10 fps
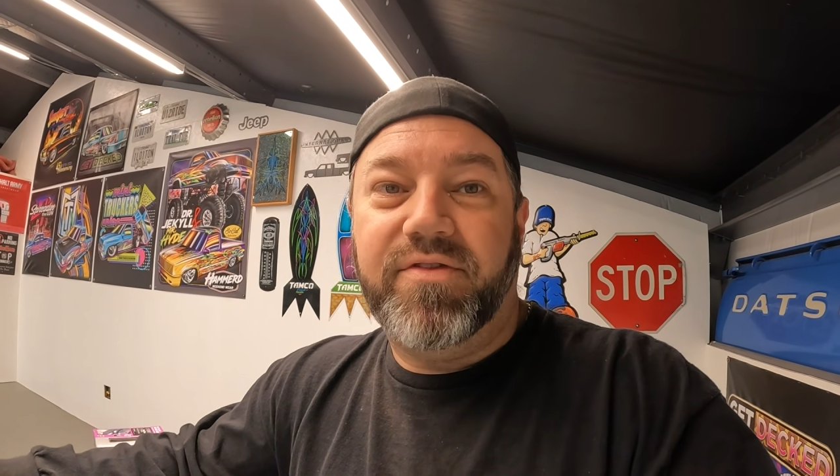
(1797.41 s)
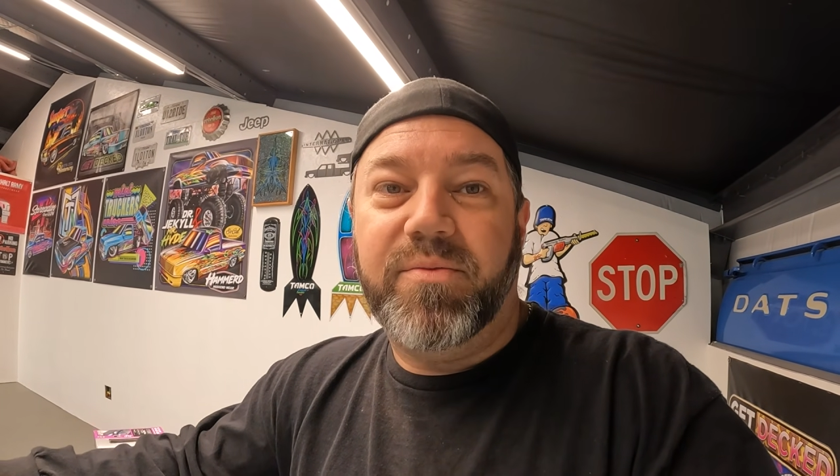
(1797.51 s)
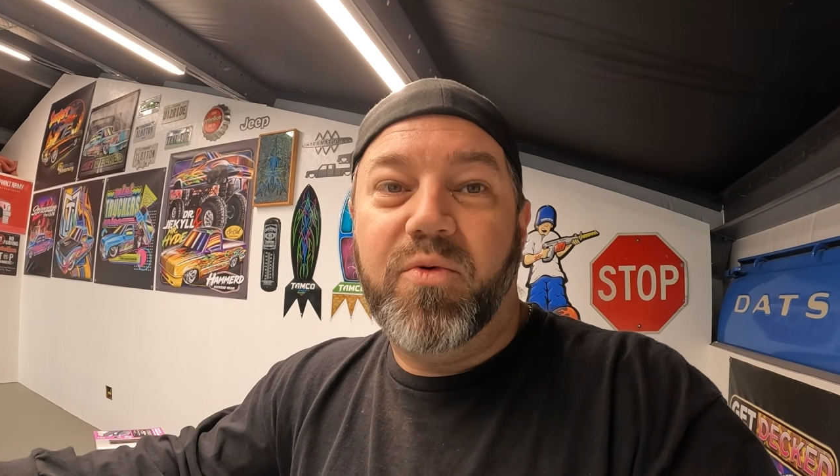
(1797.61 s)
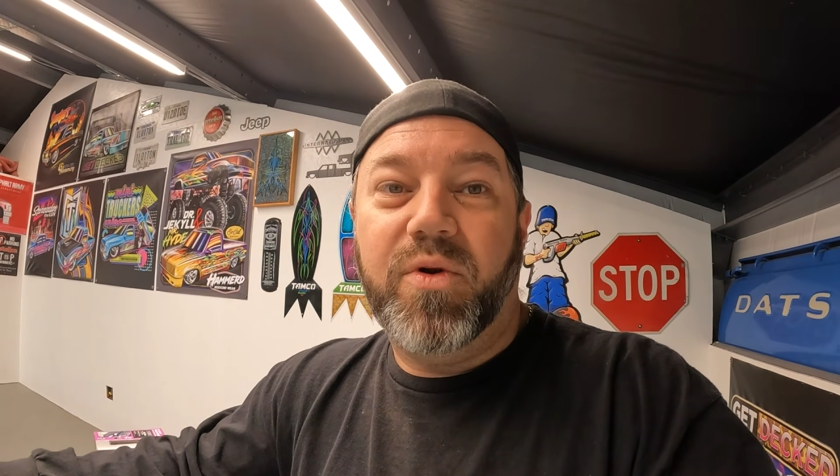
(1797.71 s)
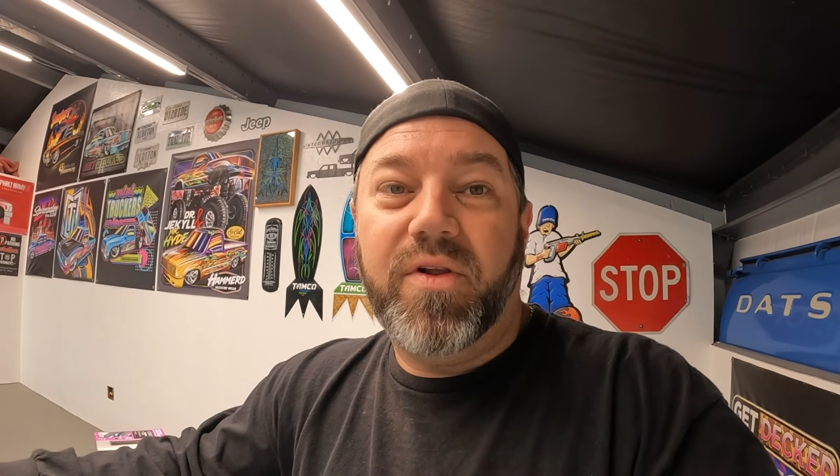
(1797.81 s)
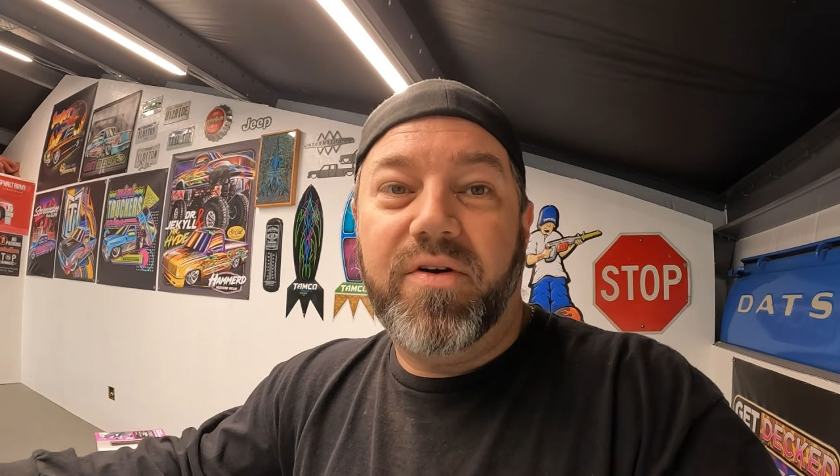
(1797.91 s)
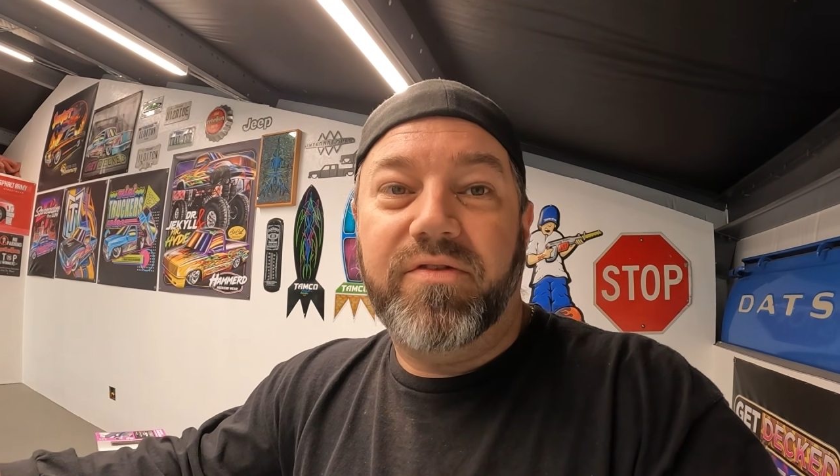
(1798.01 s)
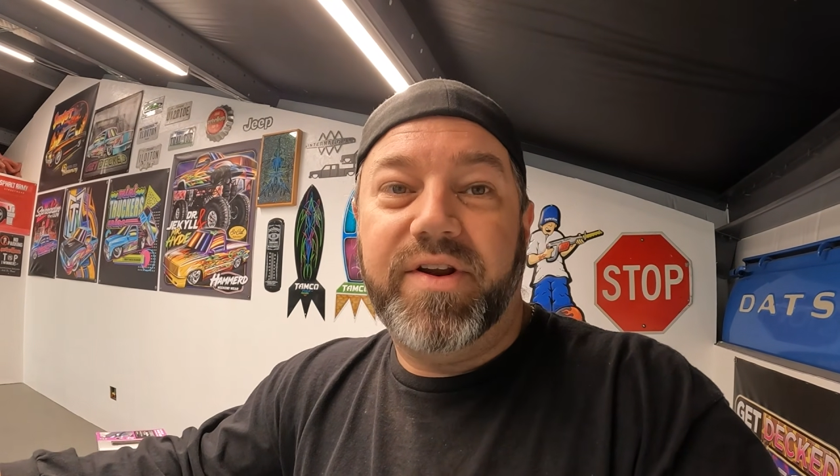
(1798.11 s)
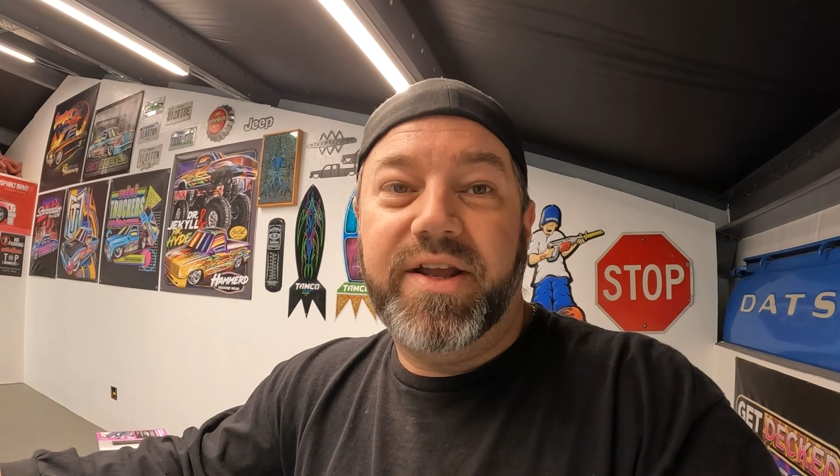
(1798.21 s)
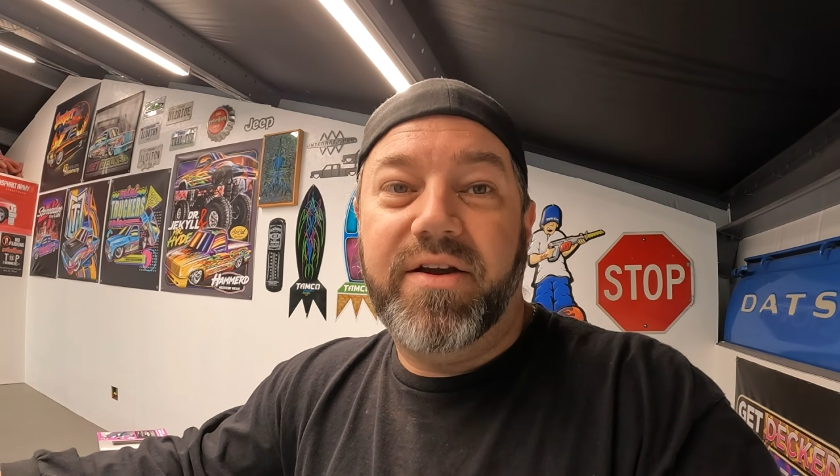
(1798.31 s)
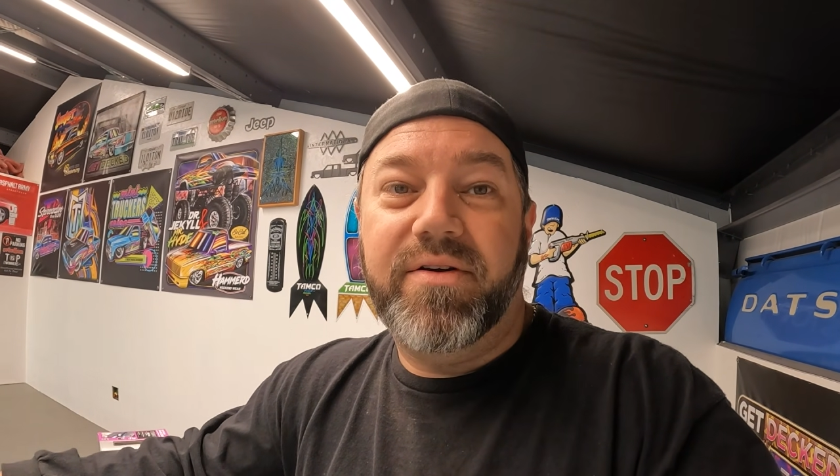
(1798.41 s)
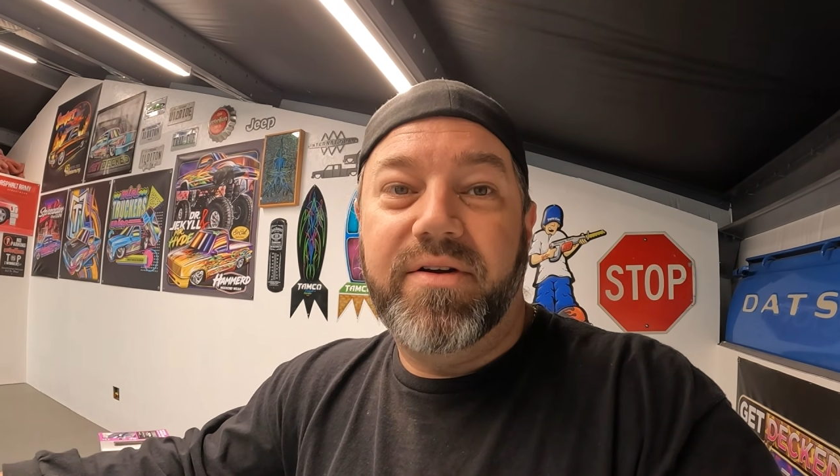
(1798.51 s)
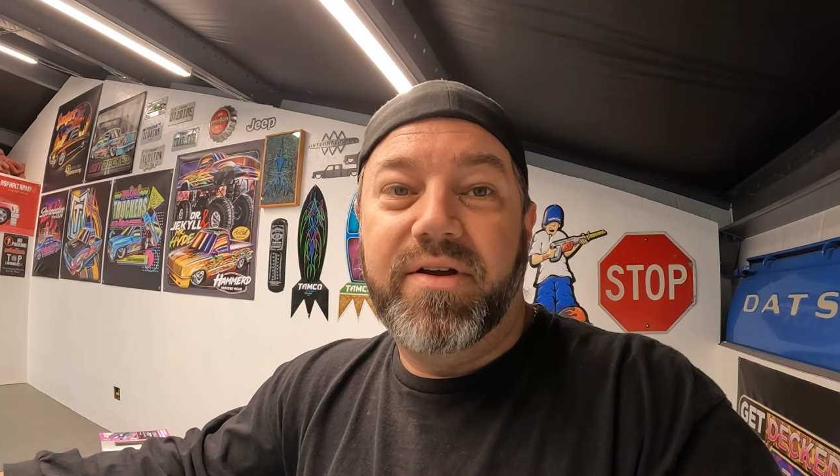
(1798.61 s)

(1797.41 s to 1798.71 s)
or more long video.